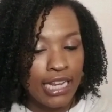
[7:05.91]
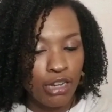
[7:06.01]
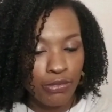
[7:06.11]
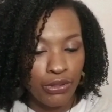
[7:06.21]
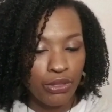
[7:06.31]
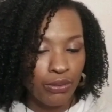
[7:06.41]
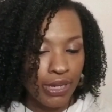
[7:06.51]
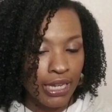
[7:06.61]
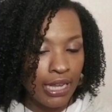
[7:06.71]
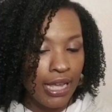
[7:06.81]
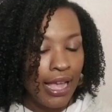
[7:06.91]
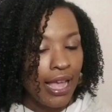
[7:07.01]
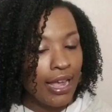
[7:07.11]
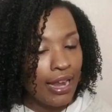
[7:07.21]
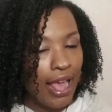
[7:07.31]
And number 3,
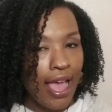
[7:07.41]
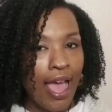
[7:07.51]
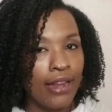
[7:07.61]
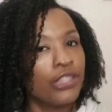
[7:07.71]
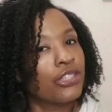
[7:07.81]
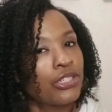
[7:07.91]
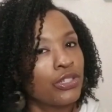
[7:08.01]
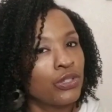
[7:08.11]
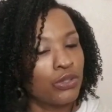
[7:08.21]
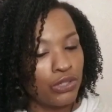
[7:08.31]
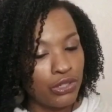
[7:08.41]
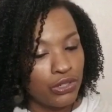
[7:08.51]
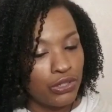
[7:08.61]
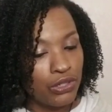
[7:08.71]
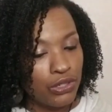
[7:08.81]
an attitude
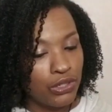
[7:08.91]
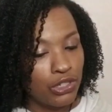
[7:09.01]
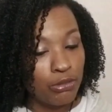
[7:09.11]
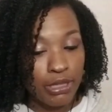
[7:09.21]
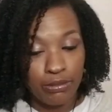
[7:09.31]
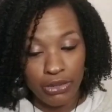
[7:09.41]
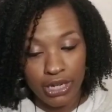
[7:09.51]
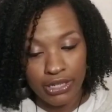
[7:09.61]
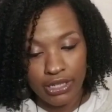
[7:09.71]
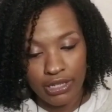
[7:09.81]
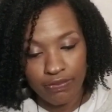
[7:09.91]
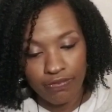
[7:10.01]
to be embraced.